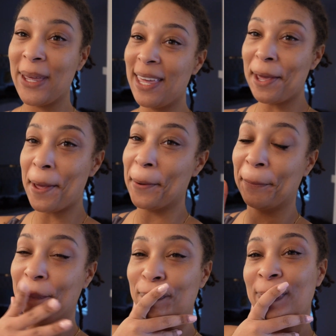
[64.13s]

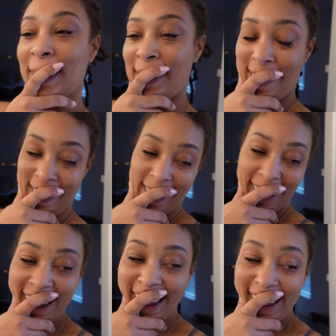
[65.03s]
p.m.
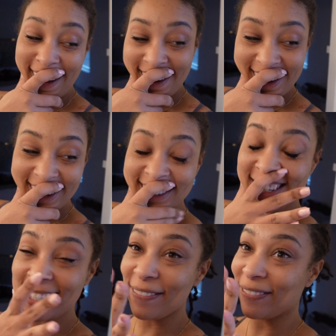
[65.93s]
And
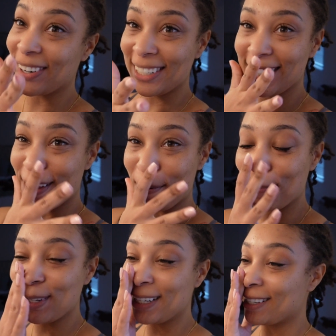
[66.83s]
it's the first time
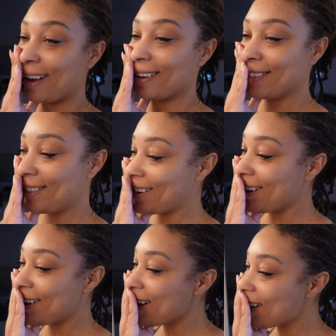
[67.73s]
I'm really talking to
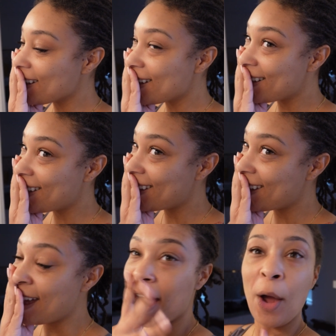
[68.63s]
y'all.
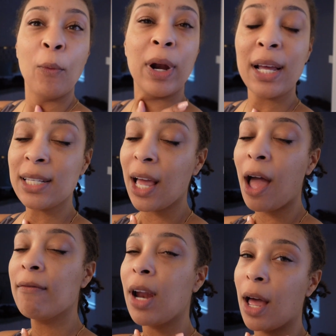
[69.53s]
When I say
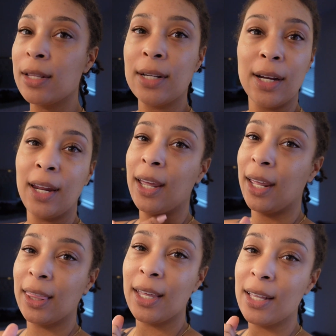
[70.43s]
I've not done
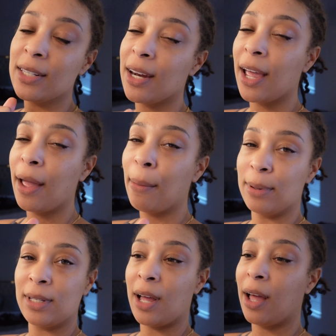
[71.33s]
anything today
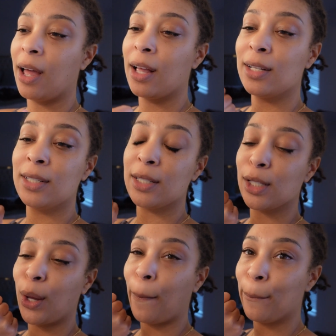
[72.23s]

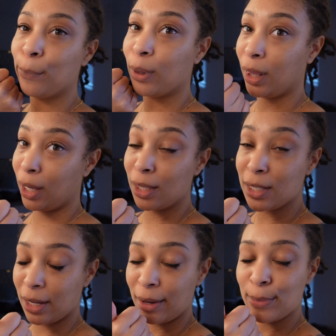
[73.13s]
besides play The
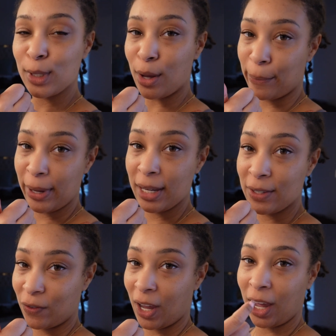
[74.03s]
Sims on
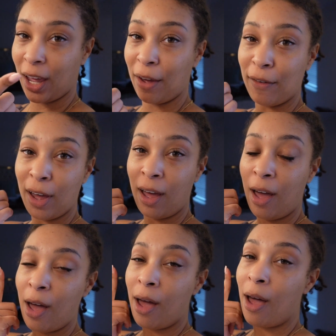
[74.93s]
PS5,
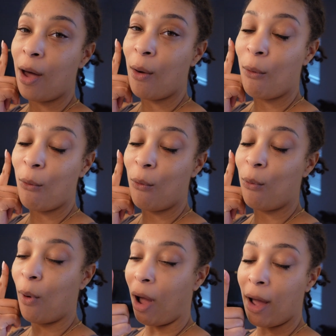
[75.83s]

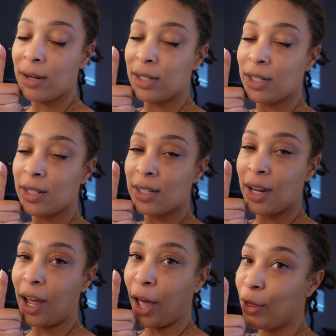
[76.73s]
watch
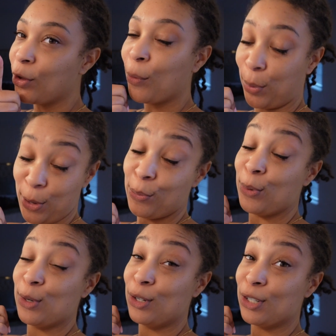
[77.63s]
other
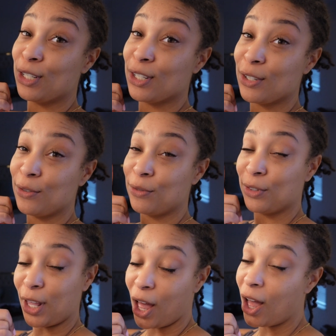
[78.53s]
people's
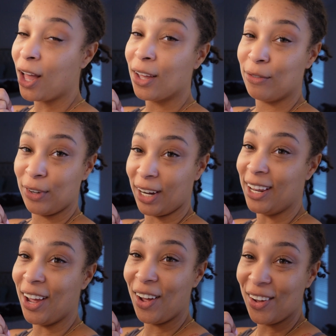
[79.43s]
vlog
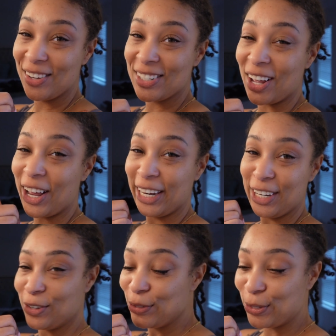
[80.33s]
videos
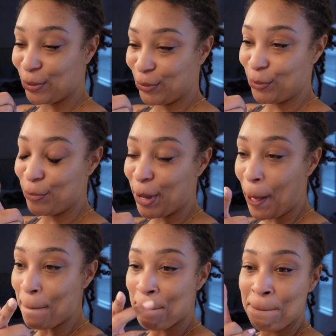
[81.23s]
on YouTube,
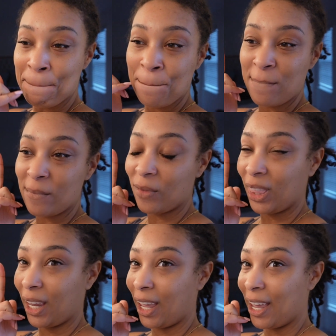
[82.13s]

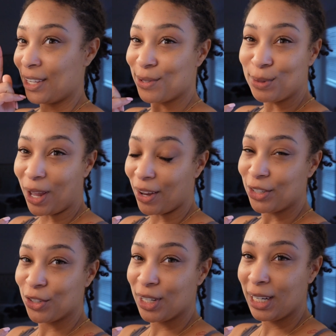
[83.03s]
and do
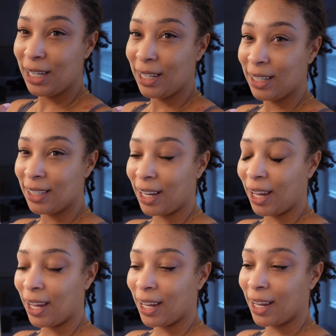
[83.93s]
laundry,
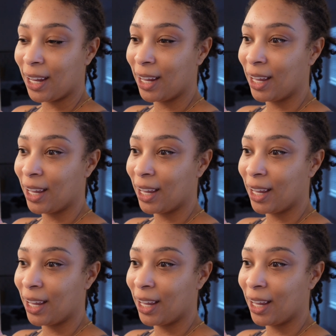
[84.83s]
like